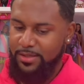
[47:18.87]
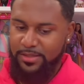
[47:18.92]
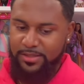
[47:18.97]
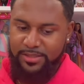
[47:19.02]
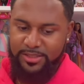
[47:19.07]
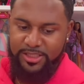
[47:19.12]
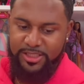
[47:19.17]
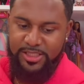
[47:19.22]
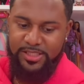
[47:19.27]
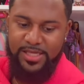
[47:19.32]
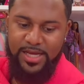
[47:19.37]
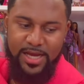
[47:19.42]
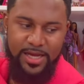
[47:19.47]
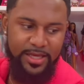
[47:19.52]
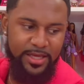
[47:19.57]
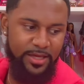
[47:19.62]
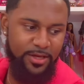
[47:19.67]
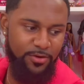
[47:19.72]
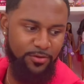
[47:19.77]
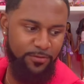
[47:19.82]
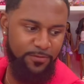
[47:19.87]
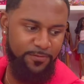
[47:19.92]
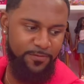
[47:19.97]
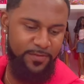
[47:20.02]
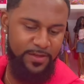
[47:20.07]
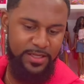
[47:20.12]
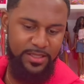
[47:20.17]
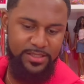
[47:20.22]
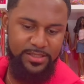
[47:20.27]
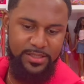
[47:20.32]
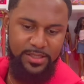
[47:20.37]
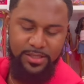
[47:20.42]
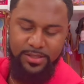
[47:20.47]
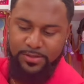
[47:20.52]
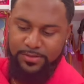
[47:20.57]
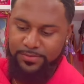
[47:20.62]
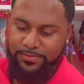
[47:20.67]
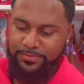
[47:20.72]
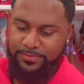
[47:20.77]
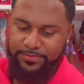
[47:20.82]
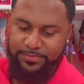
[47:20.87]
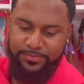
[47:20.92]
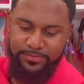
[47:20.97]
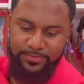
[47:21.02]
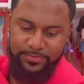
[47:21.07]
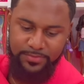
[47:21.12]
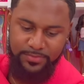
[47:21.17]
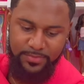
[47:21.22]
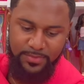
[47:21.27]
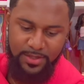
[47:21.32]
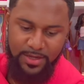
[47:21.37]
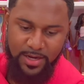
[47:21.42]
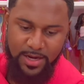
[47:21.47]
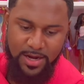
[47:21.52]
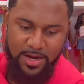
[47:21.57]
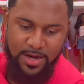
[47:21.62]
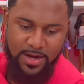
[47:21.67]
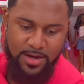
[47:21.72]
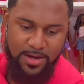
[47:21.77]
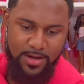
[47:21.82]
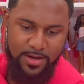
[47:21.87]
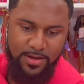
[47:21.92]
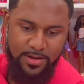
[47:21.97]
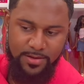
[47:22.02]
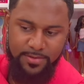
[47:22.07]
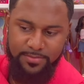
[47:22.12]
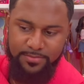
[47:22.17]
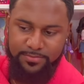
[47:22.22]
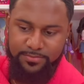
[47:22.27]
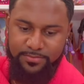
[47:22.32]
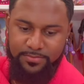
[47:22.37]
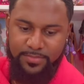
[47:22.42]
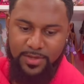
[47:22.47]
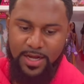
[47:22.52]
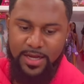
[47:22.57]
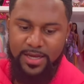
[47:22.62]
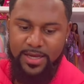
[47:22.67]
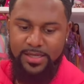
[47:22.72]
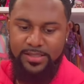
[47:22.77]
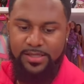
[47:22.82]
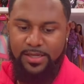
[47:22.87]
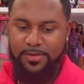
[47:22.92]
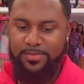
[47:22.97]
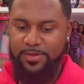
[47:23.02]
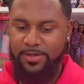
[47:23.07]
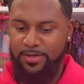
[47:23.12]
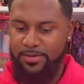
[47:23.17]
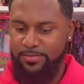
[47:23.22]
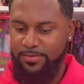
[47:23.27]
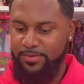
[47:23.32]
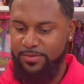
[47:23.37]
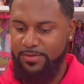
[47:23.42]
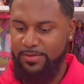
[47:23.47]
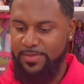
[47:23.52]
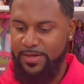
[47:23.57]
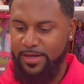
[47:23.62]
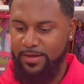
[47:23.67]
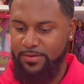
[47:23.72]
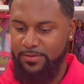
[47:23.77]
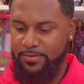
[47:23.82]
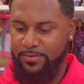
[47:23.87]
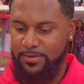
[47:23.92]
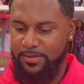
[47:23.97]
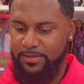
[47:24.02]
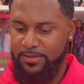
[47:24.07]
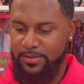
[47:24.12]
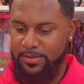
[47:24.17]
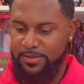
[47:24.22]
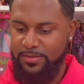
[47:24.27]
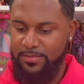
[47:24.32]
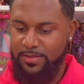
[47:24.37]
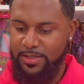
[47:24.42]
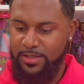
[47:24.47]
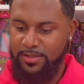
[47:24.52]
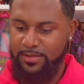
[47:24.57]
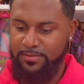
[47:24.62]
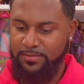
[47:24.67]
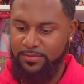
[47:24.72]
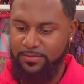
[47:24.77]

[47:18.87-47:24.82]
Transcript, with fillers: She's got heel feet, so um, I guess I'll put her boots back on because I'm like,